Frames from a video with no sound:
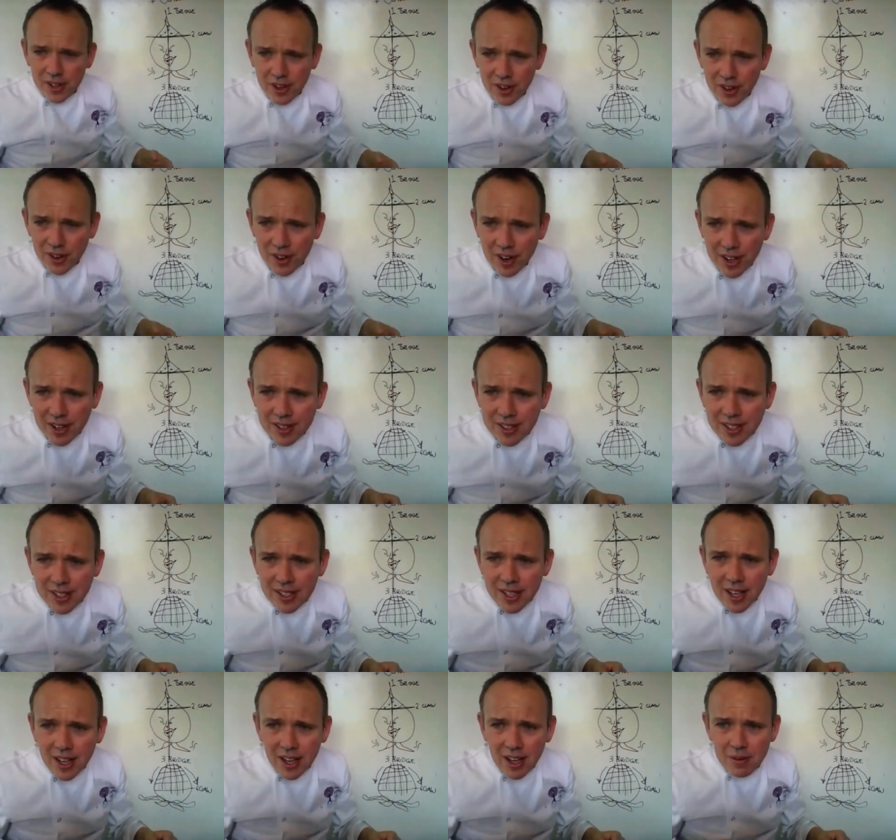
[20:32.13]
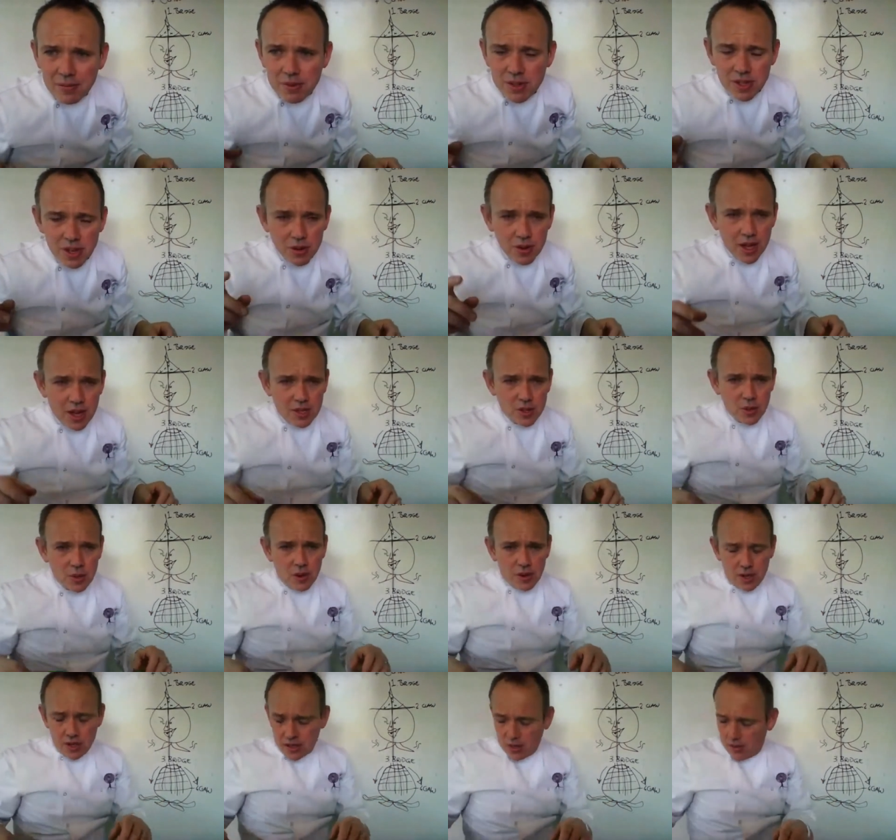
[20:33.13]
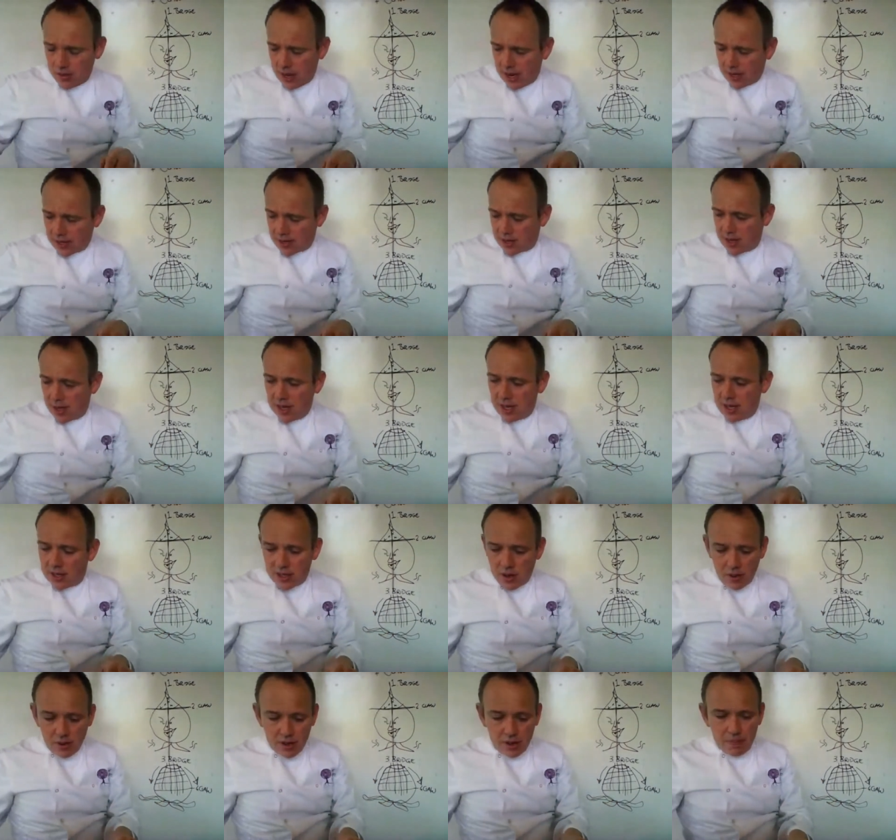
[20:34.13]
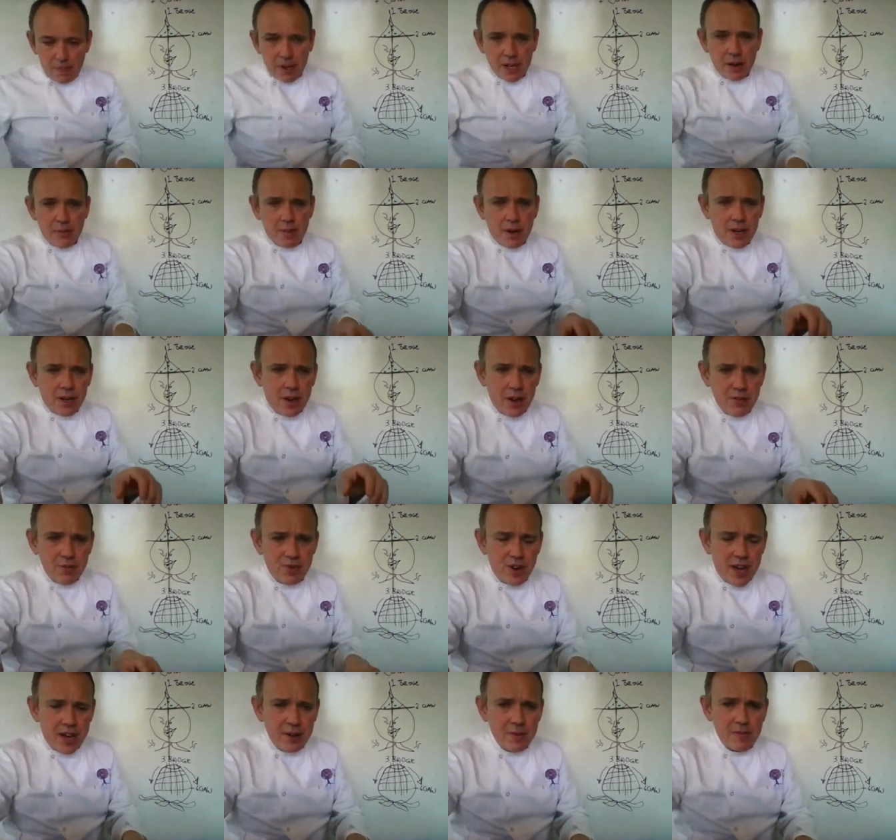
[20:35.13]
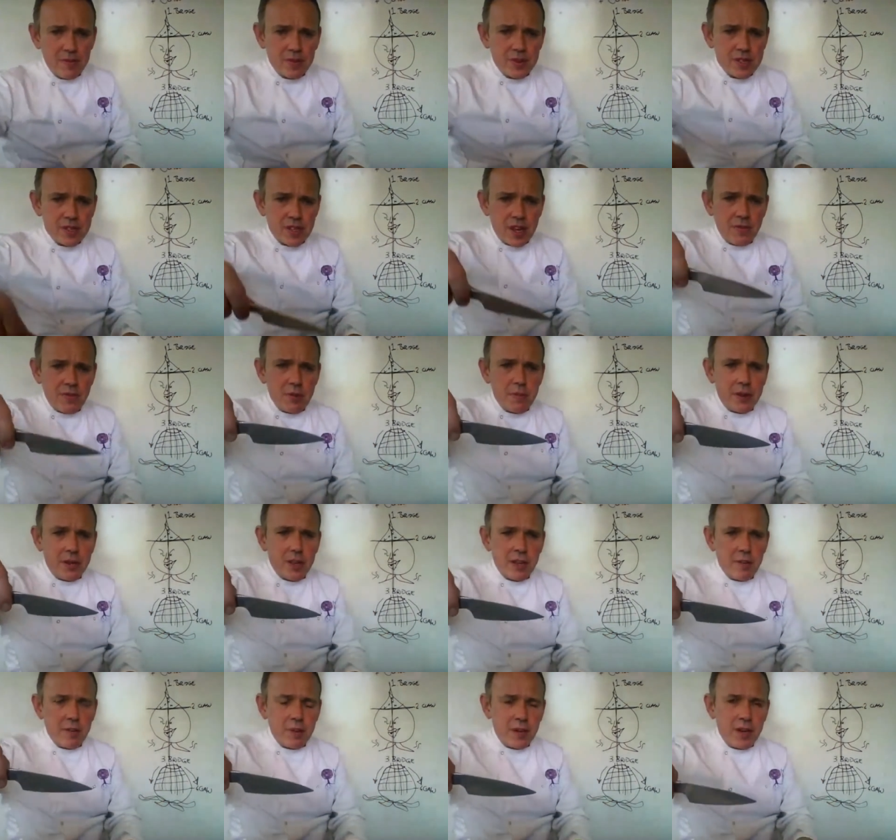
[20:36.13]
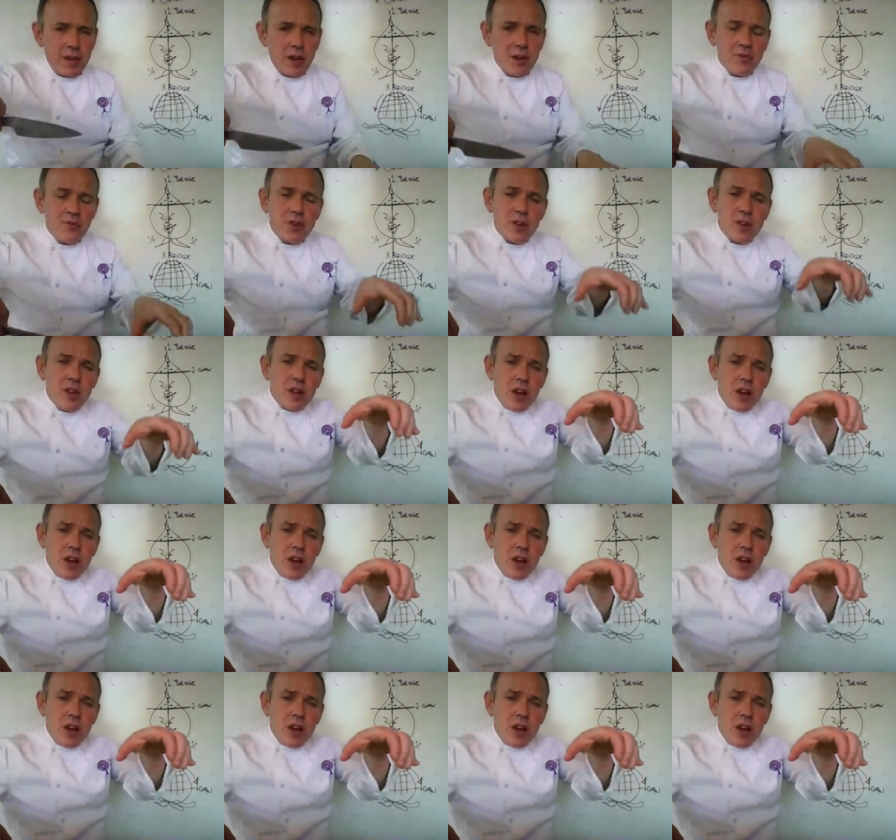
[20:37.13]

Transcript: All right, so that's what I'm going to do next. So I'm going to pick up my knife now, safely picking up my knife.